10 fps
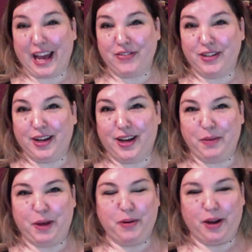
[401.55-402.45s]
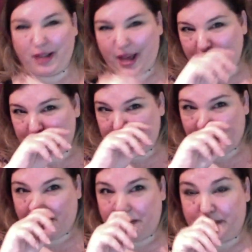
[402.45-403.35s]
every time I
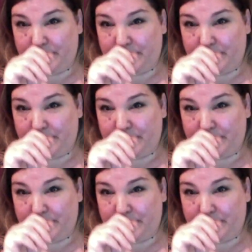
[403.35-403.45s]
podcast.